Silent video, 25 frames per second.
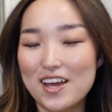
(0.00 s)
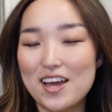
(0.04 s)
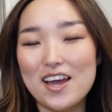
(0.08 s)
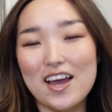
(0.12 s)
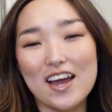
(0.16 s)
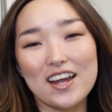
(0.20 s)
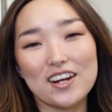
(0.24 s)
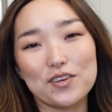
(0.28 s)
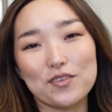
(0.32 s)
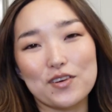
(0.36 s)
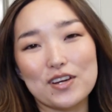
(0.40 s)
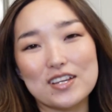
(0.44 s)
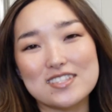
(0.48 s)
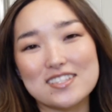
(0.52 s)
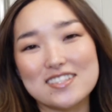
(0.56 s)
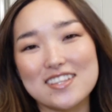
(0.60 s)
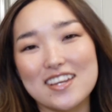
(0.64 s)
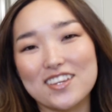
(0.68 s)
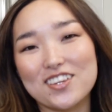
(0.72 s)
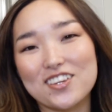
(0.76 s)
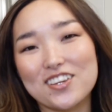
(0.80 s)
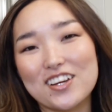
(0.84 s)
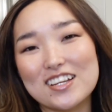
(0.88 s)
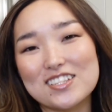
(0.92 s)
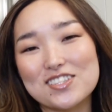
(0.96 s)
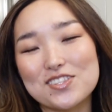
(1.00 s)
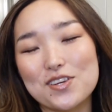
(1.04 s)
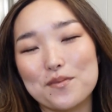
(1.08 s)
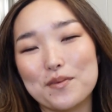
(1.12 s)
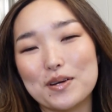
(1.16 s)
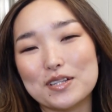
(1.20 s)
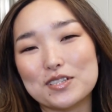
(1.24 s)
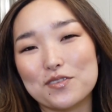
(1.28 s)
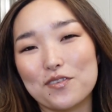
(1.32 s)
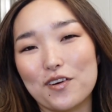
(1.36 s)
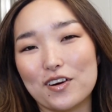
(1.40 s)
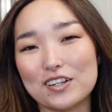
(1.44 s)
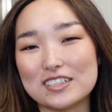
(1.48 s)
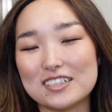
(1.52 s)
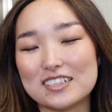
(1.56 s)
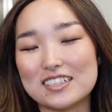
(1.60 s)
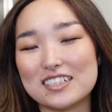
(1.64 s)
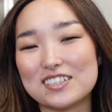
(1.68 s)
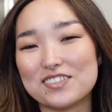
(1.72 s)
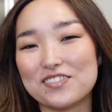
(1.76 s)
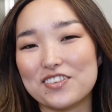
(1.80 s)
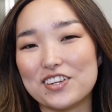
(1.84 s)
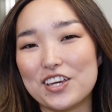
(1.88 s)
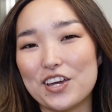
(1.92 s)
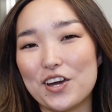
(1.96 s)
Anyways, thank you guys so much for watching
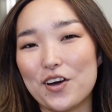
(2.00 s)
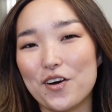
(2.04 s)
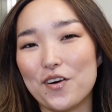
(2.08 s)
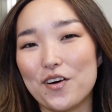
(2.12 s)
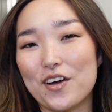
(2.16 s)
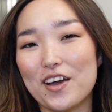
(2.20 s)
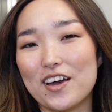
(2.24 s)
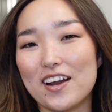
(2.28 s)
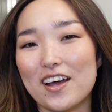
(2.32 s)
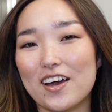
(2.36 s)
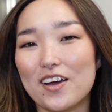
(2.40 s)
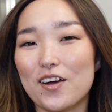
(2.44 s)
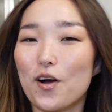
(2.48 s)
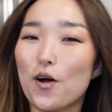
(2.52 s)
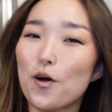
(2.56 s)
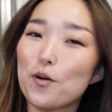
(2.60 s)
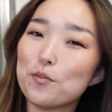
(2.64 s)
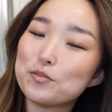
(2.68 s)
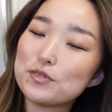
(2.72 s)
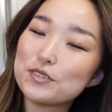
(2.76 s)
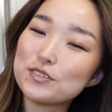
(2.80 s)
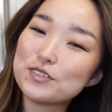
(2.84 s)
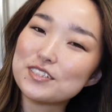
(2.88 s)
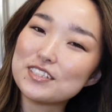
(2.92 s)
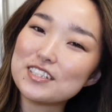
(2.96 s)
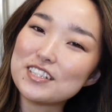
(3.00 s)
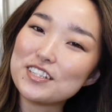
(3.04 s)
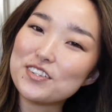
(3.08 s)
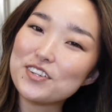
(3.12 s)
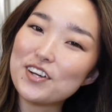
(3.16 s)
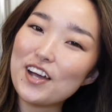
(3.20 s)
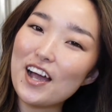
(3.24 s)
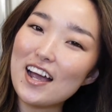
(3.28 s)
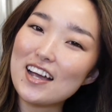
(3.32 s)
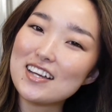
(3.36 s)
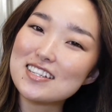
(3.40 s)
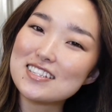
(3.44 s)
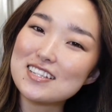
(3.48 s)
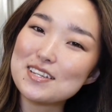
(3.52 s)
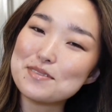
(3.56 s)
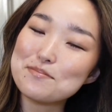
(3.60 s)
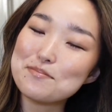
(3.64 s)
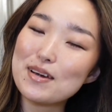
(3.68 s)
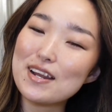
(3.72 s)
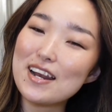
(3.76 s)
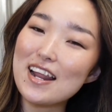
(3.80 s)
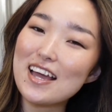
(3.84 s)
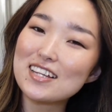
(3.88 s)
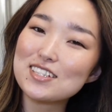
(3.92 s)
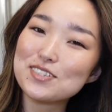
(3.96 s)
this video and I hope to see you guys in
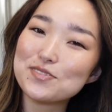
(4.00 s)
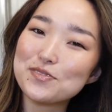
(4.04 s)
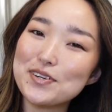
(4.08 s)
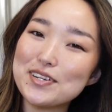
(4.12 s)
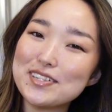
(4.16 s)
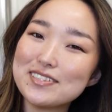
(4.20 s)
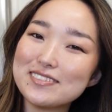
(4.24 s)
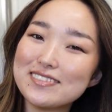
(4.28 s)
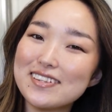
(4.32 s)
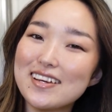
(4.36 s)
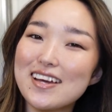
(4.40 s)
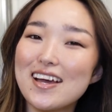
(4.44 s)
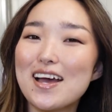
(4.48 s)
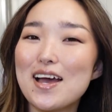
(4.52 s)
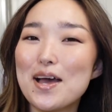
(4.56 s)
my next one.